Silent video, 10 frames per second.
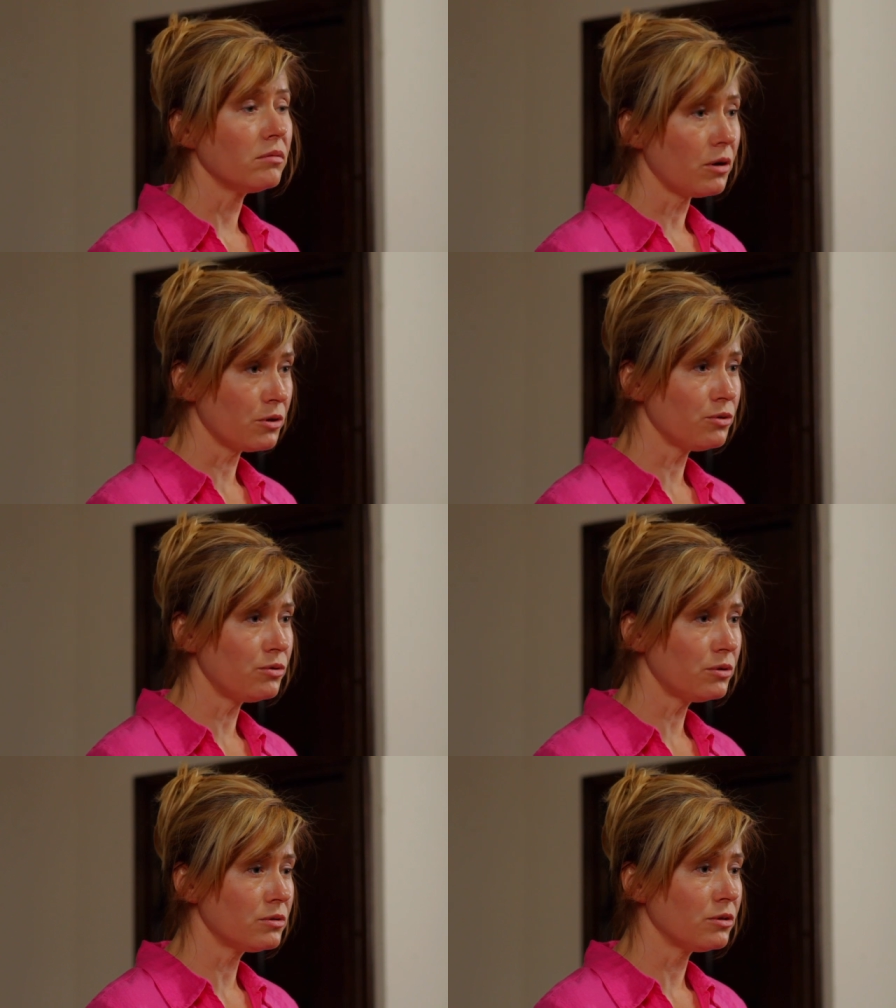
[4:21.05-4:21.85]

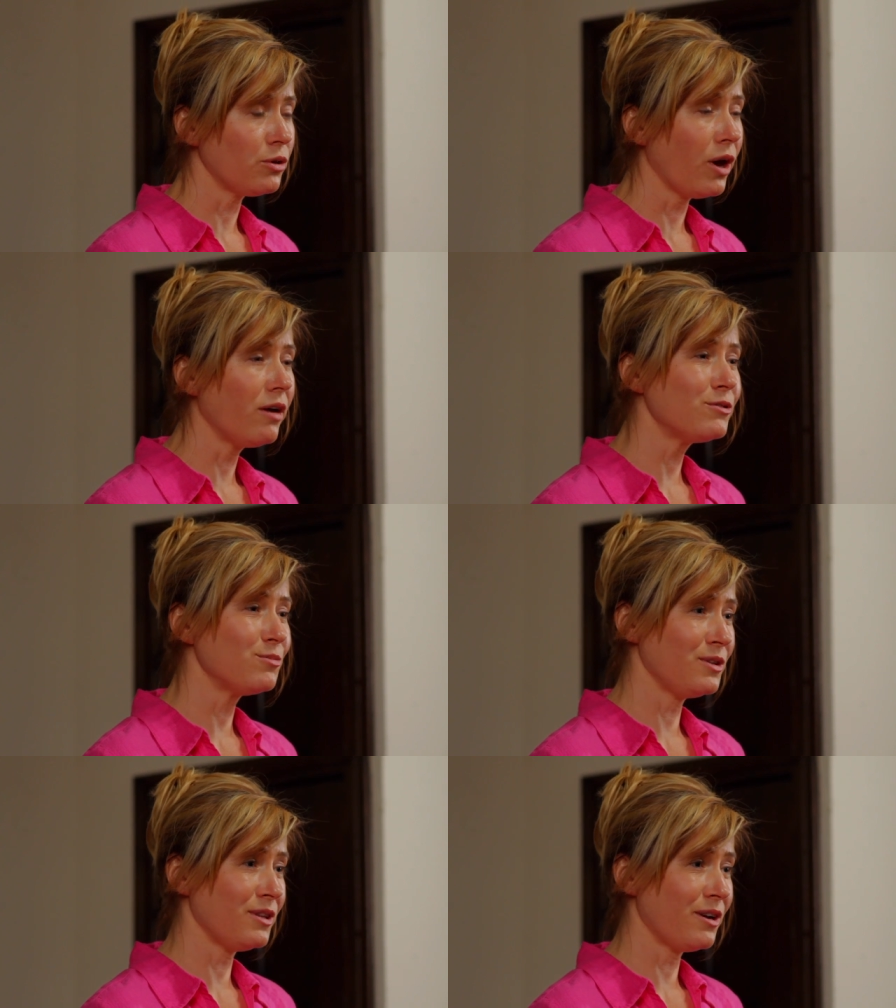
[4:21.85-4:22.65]
cured, you have to
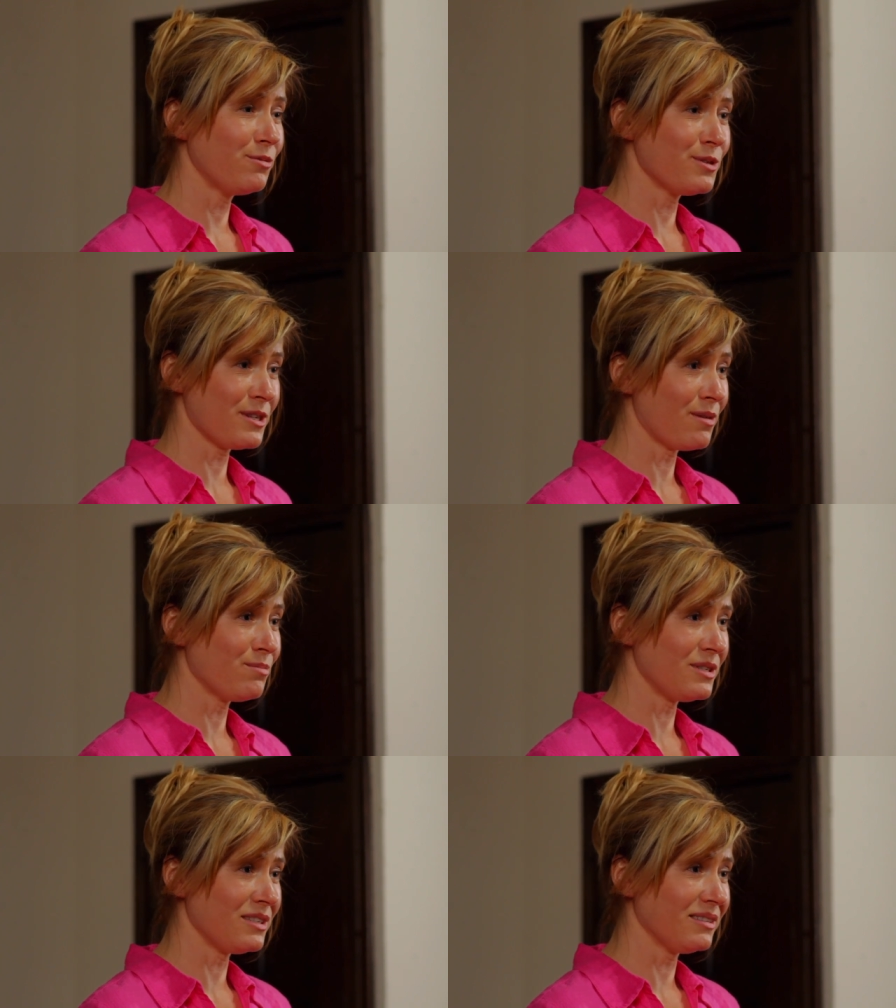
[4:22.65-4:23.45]
be in love with
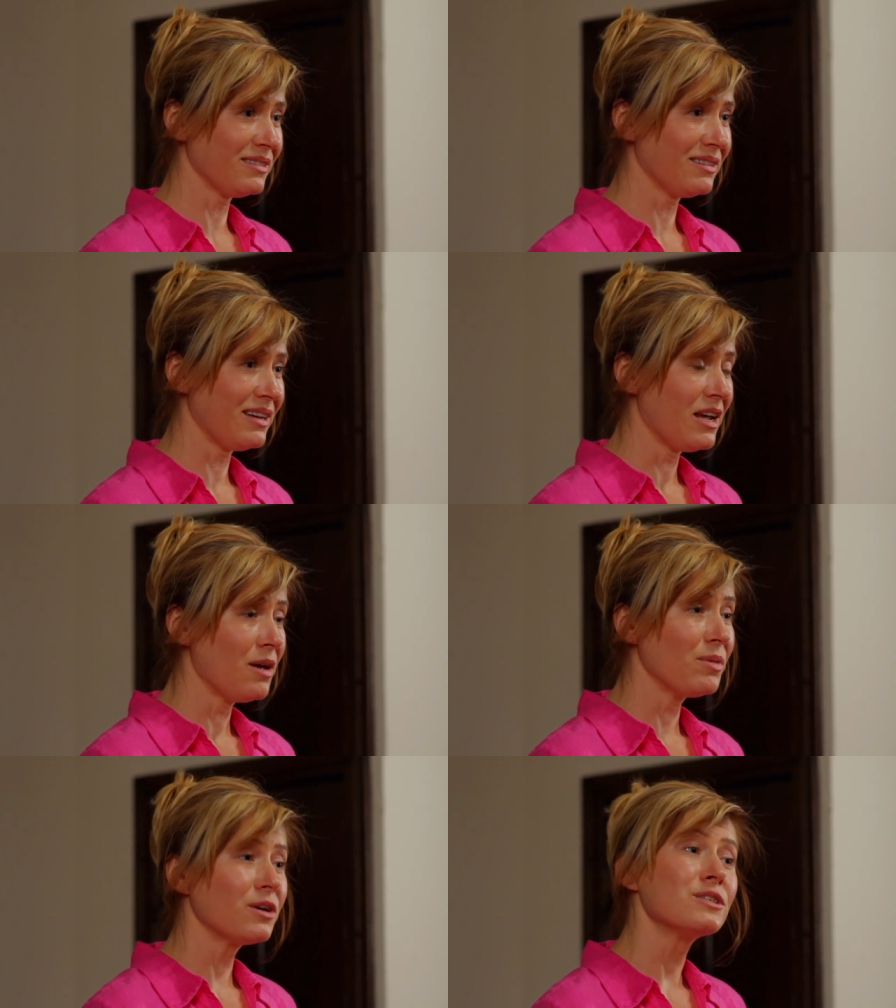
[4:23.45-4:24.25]
somebody
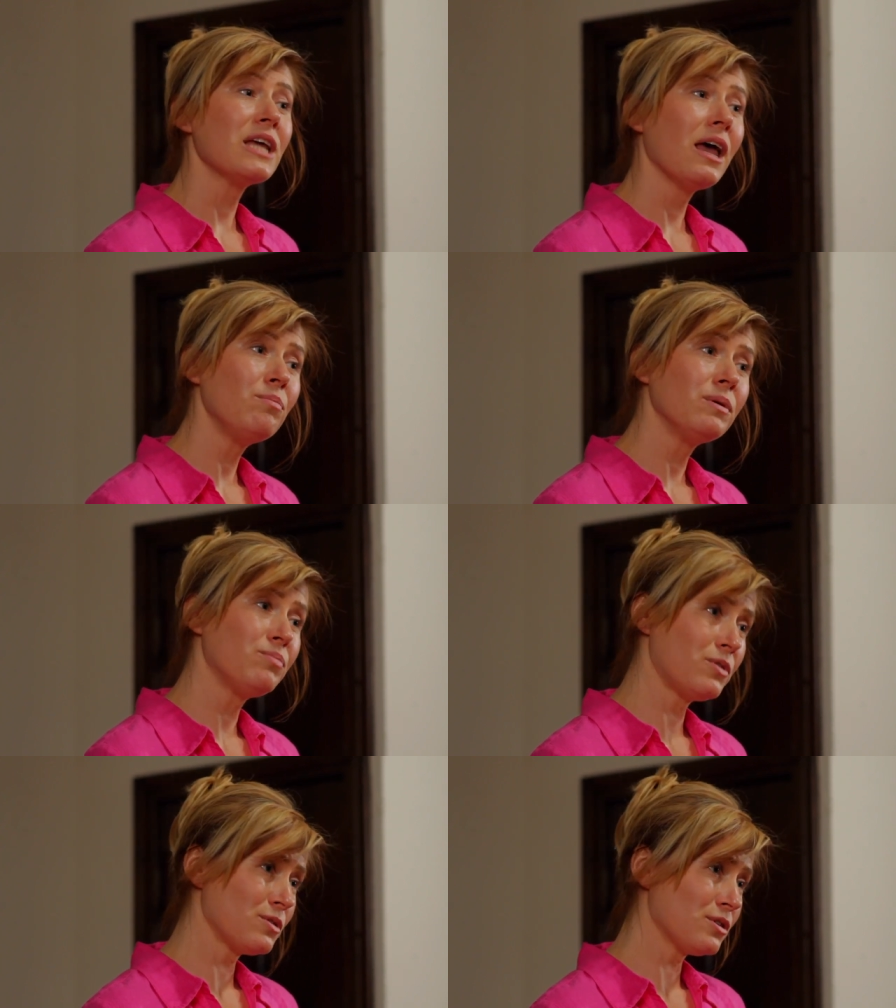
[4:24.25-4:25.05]
because happy
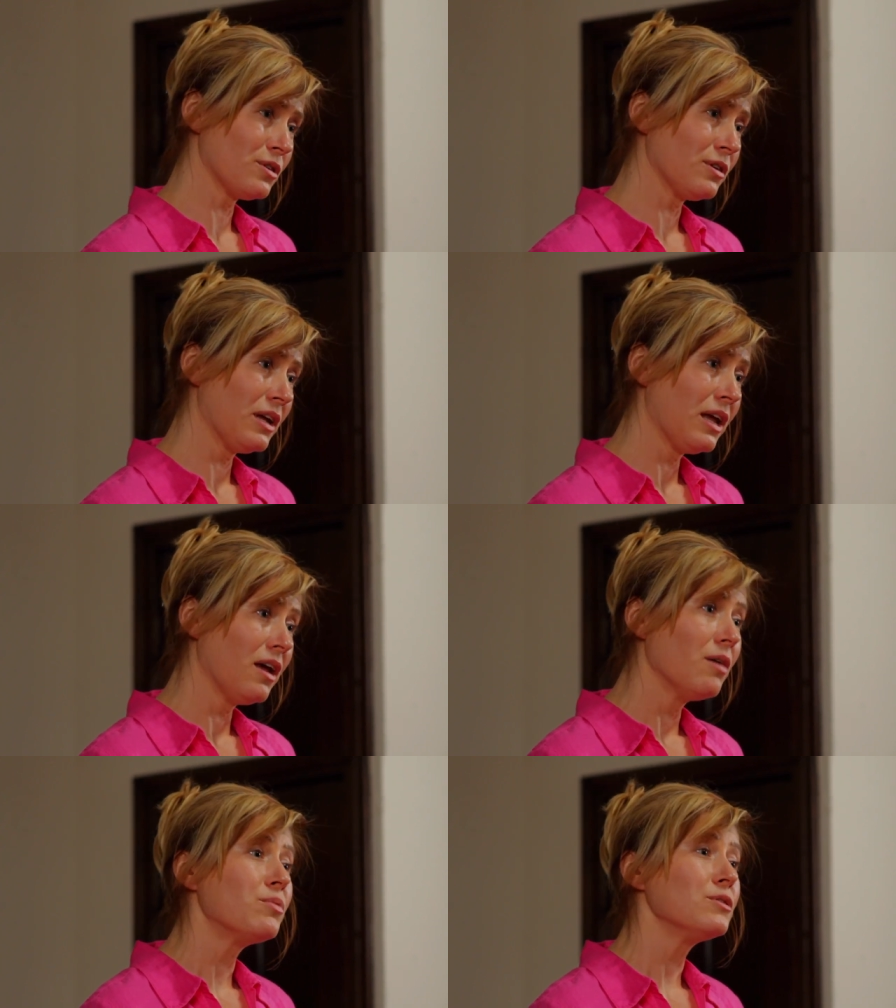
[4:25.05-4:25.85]
person
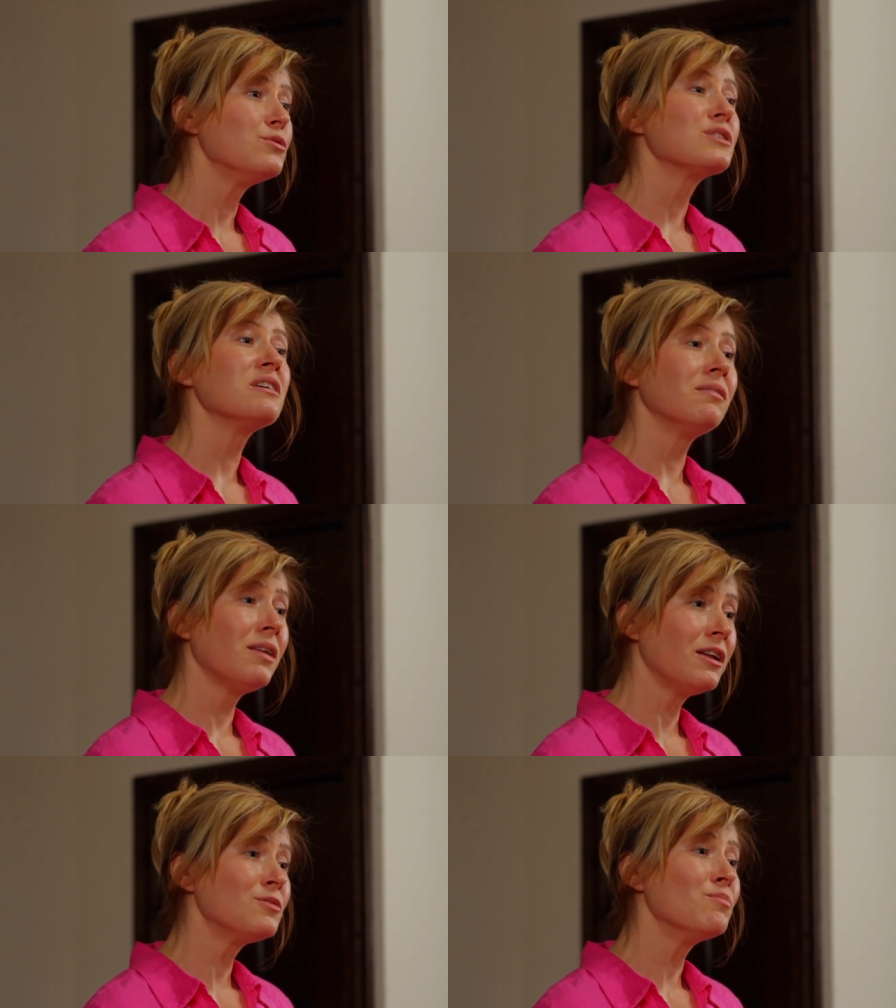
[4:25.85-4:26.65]
produce a
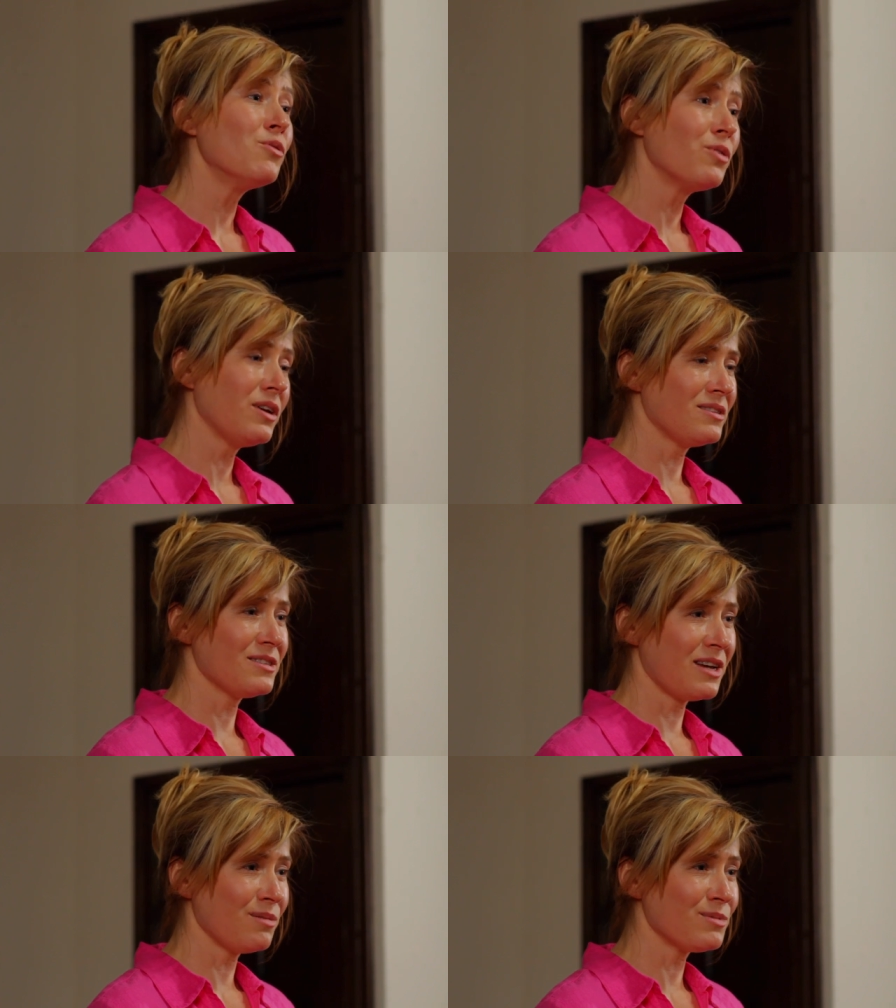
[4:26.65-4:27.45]
lot more
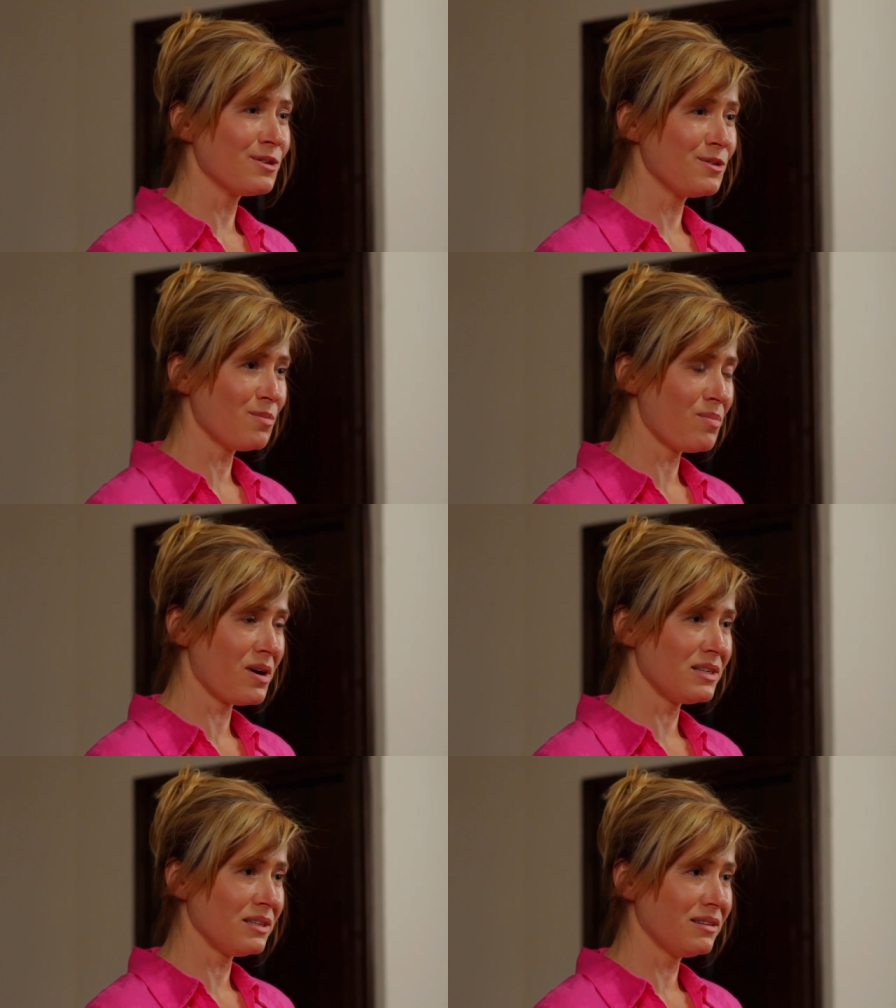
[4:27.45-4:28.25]
enzymes in your body.